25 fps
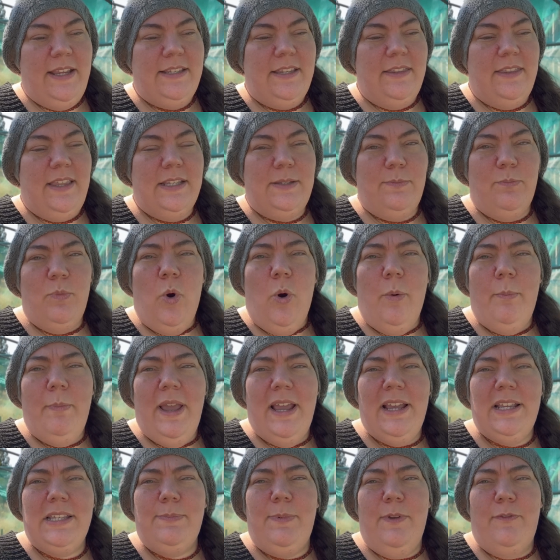that there's more
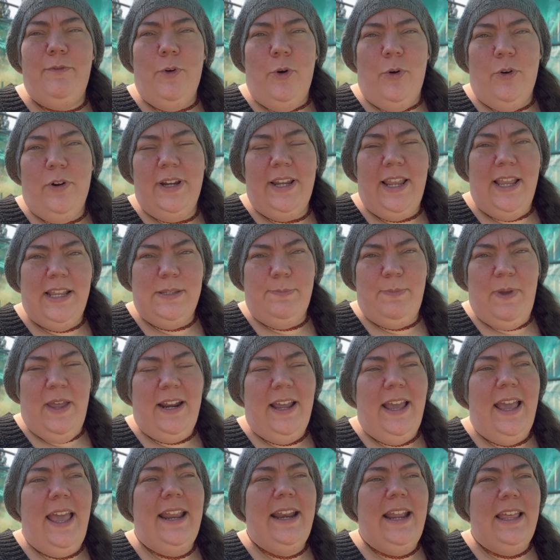mess before it gets
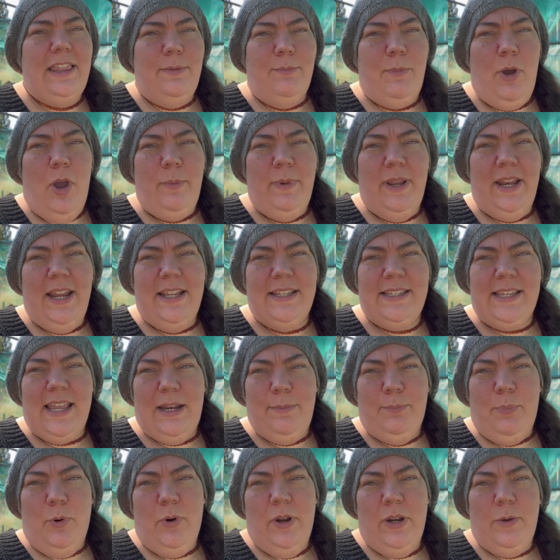better. And at the moment, it's at a
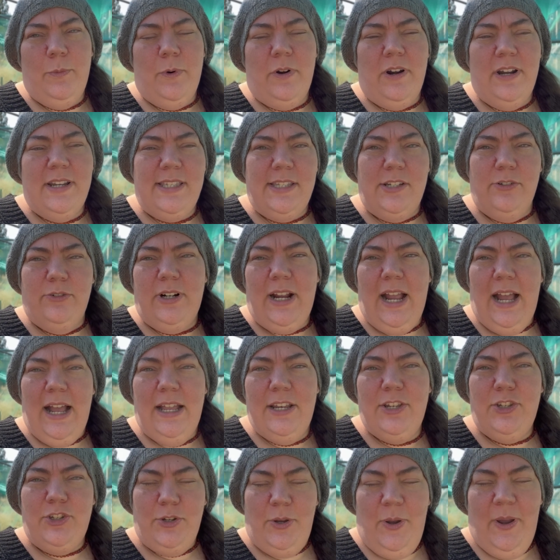point where I still
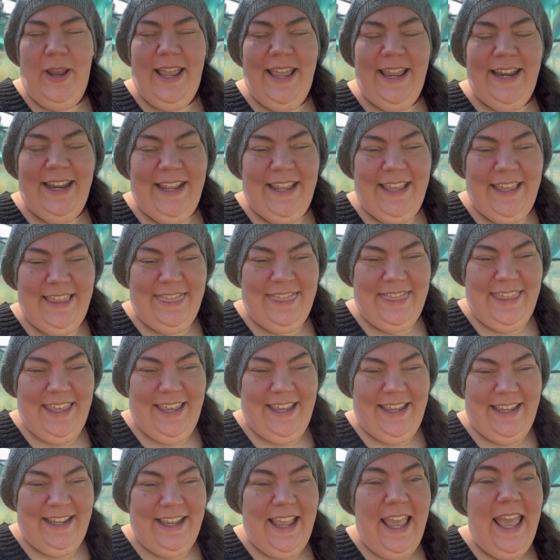can't do
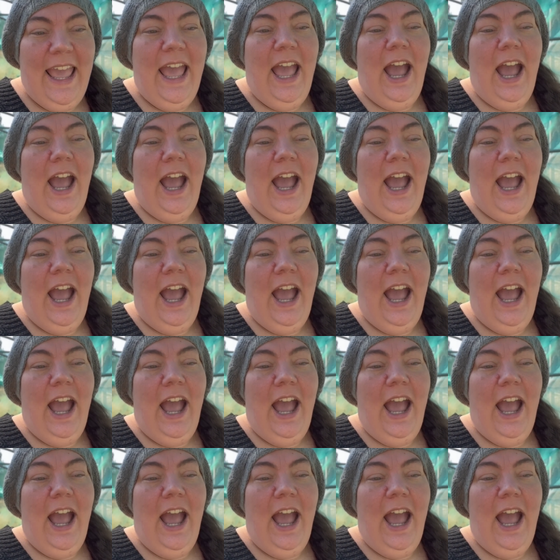anything.